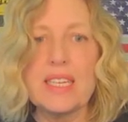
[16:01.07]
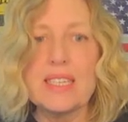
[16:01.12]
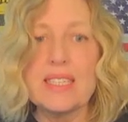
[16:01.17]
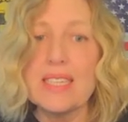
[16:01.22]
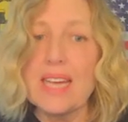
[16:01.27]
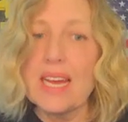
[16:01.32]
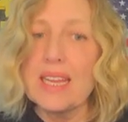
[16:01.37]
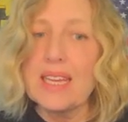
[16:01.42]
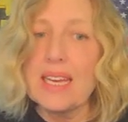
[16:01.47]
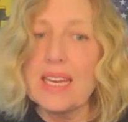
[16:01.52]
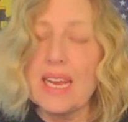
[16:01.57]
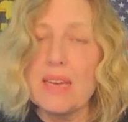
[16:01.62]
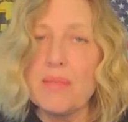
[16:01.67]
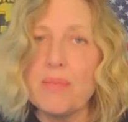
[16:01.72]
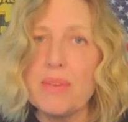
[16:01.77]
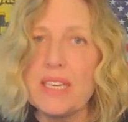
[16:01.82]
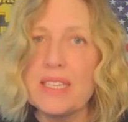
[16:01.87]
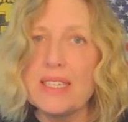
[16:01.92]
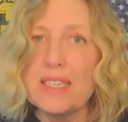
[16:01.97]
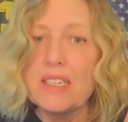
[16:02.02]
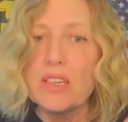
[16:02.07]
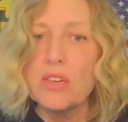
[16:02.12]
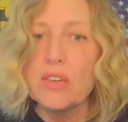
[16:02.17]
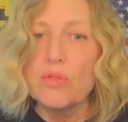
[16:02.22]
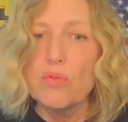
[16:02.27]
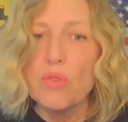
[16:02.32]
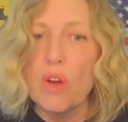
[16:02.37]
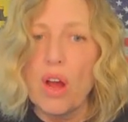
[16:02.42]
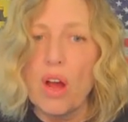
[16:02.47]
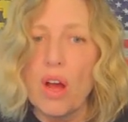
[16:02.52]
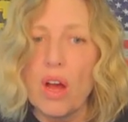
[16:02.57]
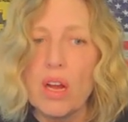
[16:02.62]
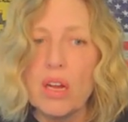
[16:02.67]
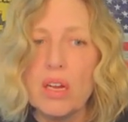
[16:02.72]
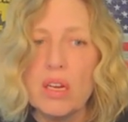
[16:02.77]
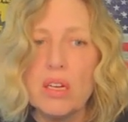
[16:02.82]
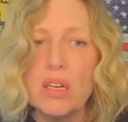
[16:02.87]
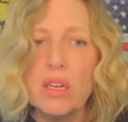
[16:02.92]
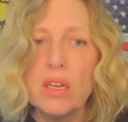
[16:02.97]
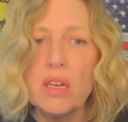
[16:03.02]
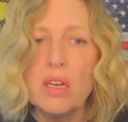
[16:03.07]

It's not that A, B, and C are wrong.